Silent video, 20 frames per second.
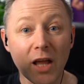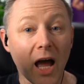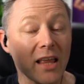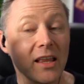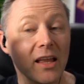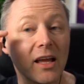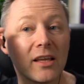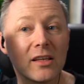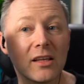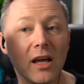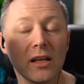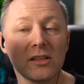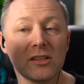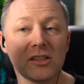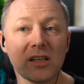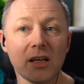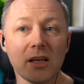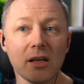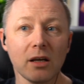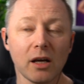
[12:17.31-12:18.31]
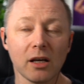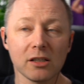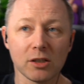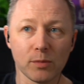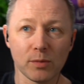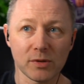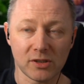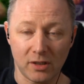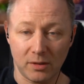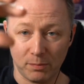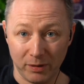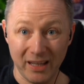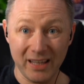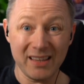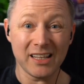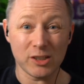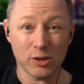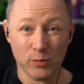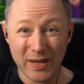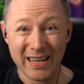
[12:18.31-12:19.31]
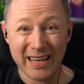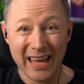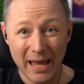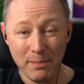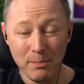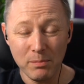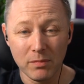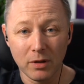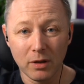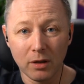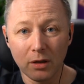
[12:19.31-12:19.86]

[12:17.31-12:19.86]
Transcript: and, and, and see, as I was playing this wee game,